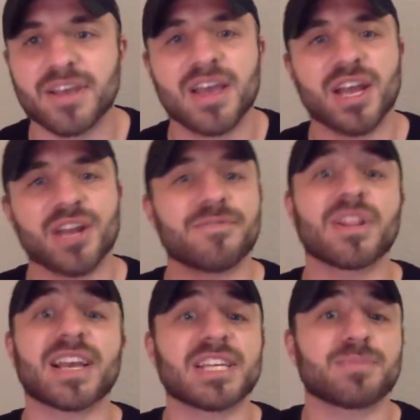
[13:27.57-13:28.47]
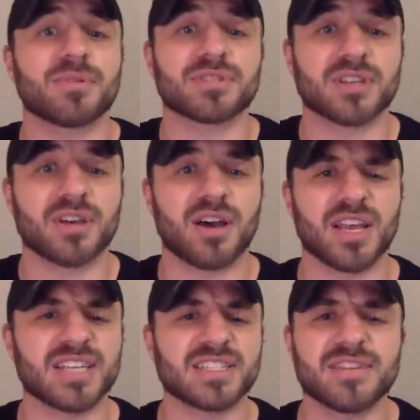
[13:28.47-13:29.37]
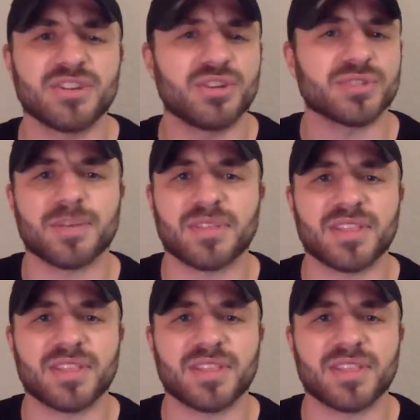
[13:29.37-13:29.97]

and you feel like he's supposed to, he's giving you something that